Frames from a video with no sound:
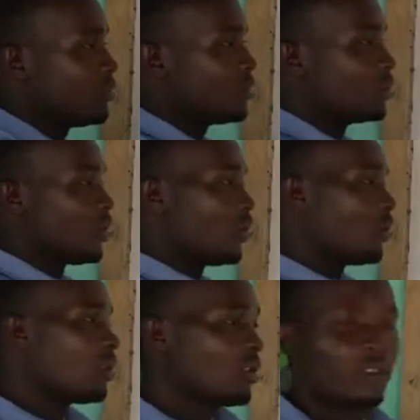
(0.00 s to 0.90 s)
So
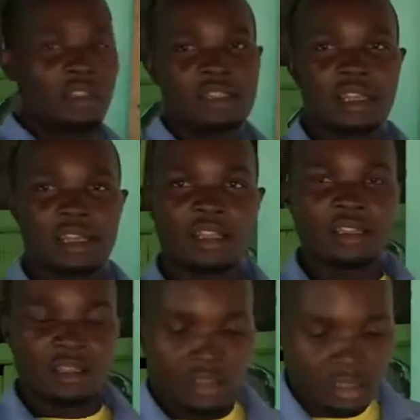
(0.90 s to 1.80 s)
these are,
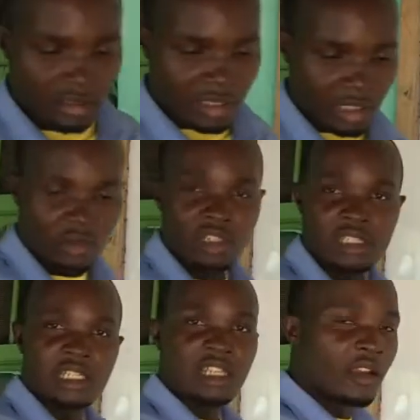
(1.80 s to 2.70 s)
that one is
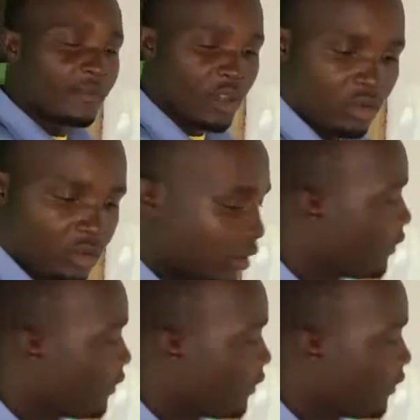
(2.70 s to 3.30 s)
just a review of